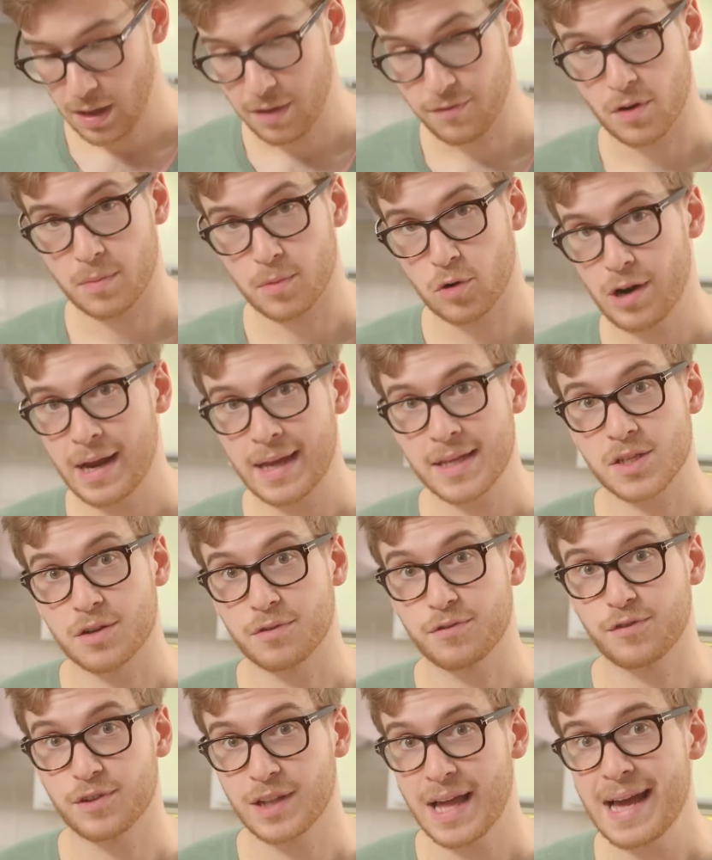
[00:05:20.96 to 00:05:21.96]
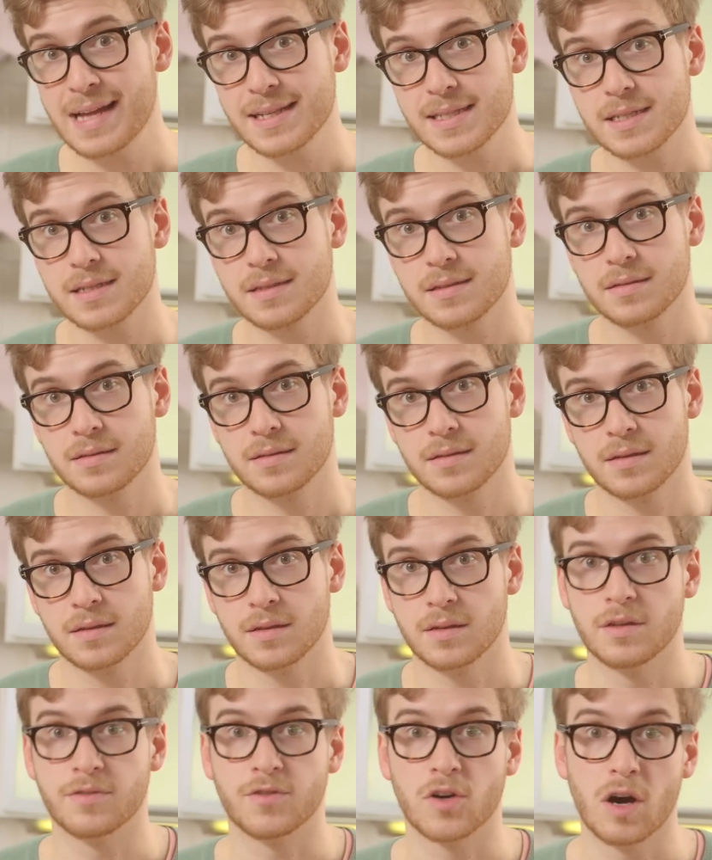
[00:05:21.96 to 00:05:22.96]
If your meringues are flat,
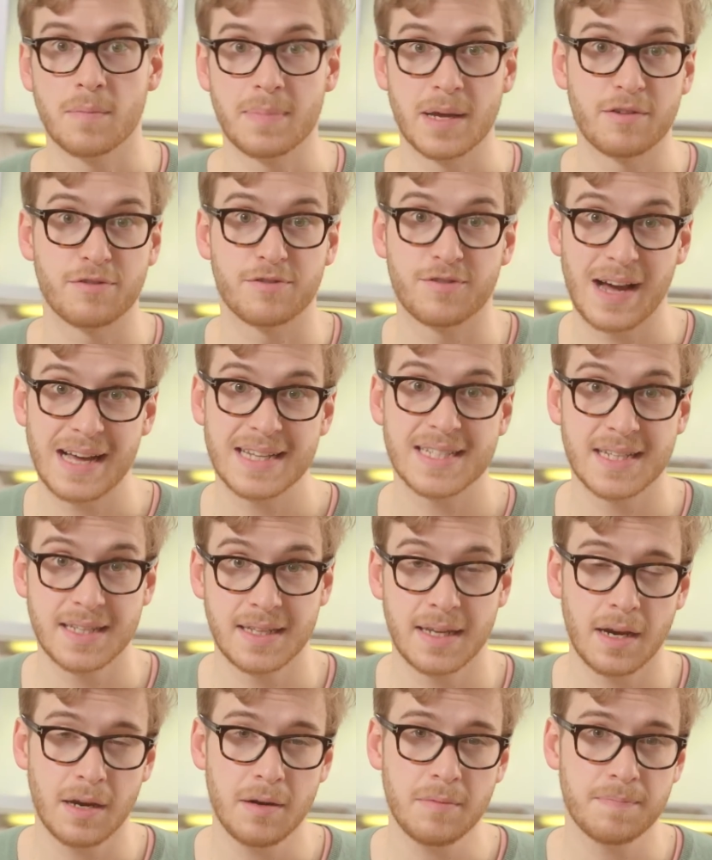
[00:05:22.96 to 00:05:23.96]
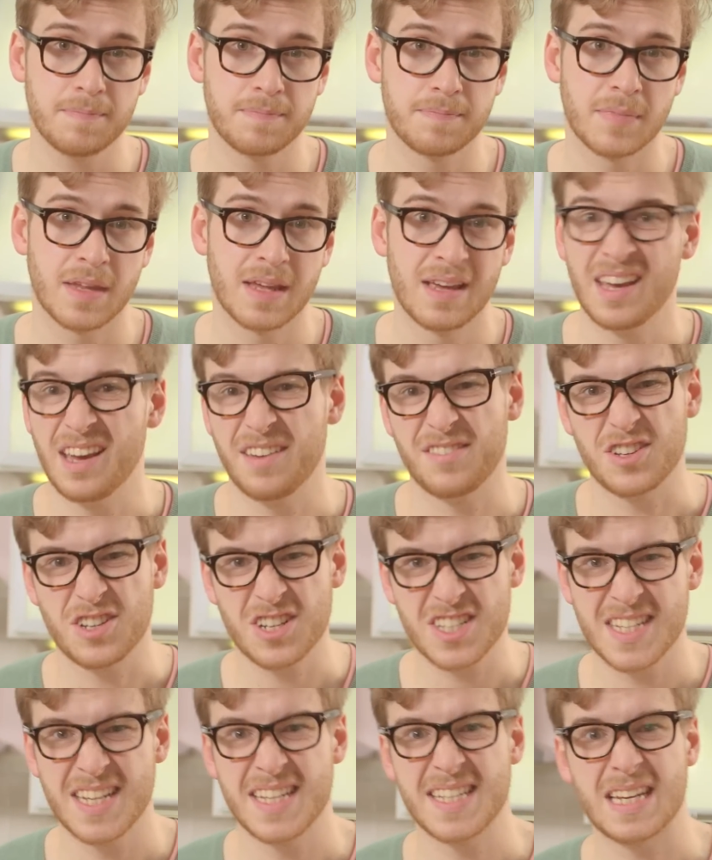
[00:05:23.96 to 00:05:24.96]
you've got a bit of fat in there. If they're
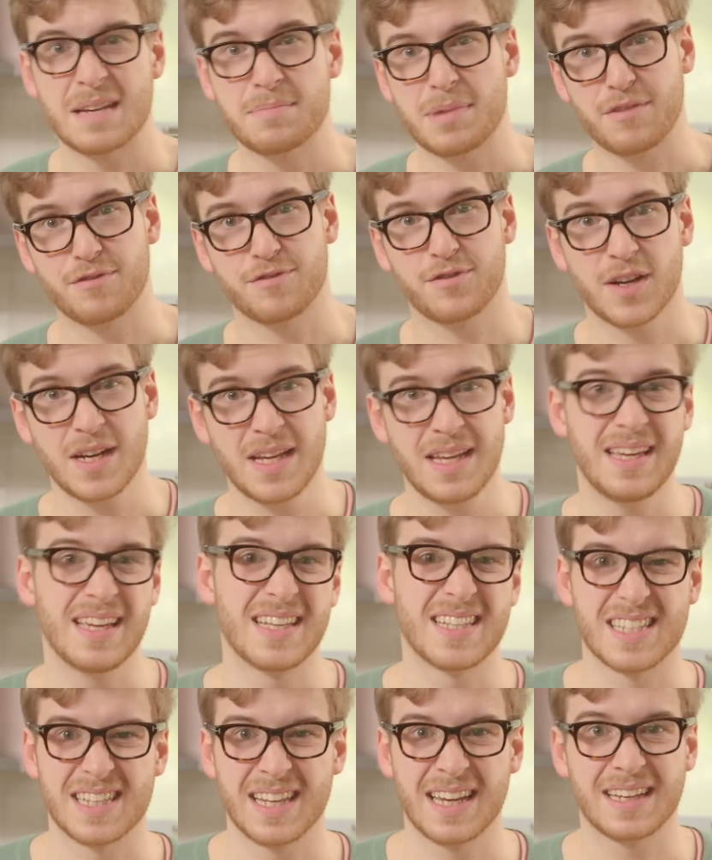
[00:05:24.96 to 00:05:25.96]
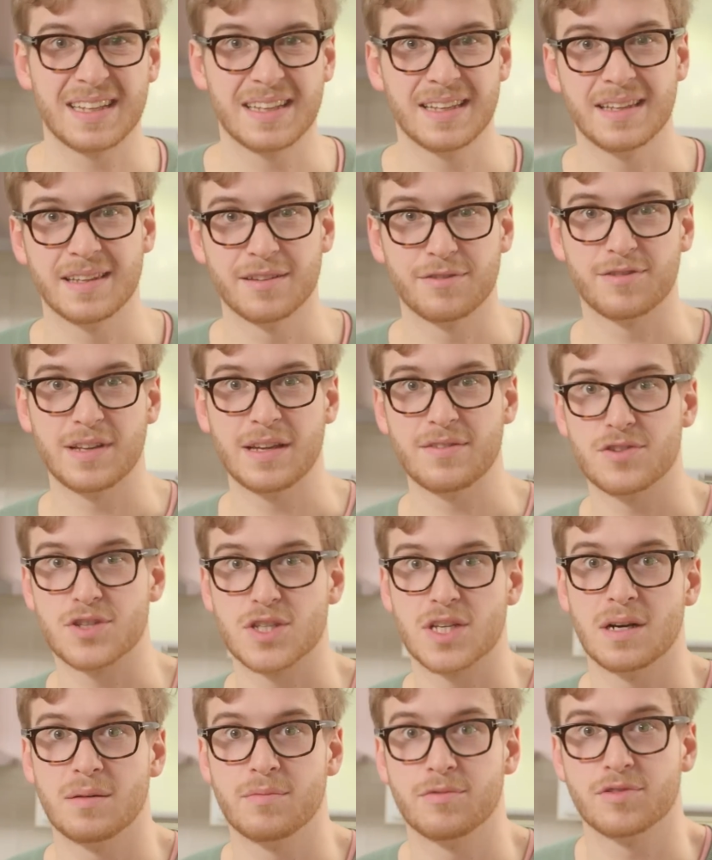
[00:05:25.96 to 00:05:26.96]
just tasting a bit funny, it's likely the flavours
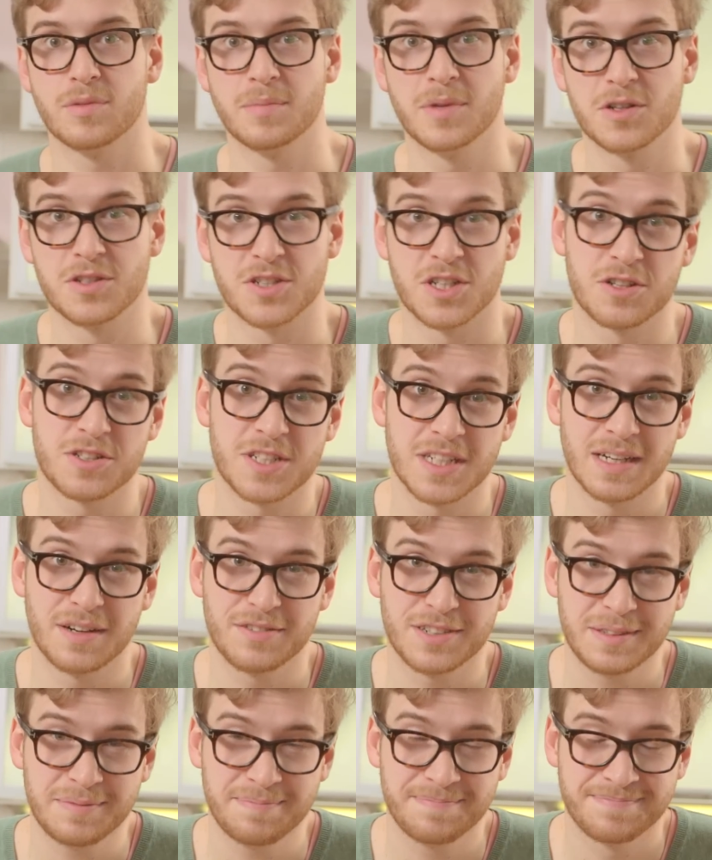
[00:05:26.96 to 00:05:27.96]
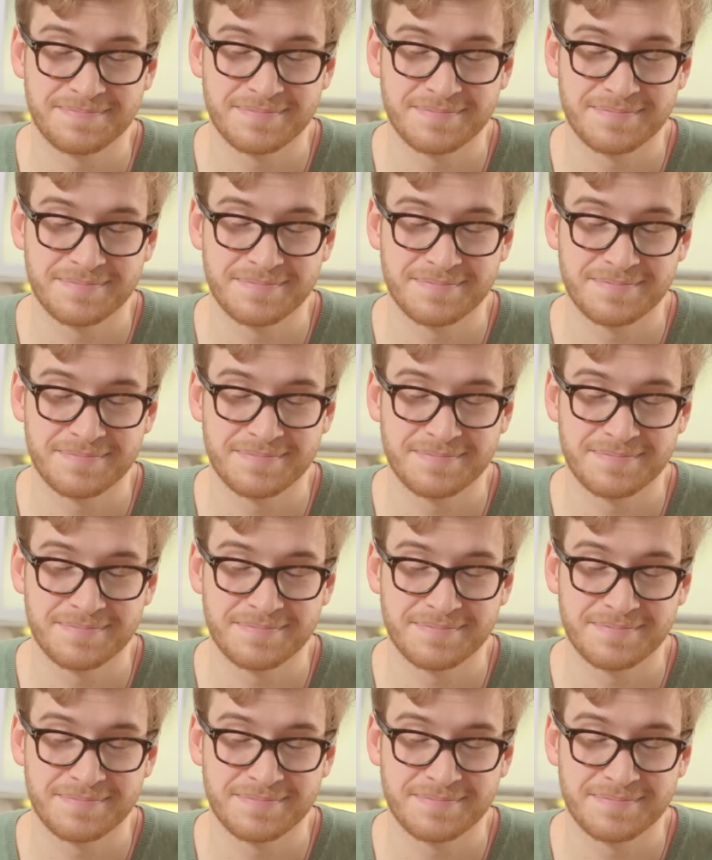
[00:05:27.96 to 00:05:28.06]
come from your dirty oven.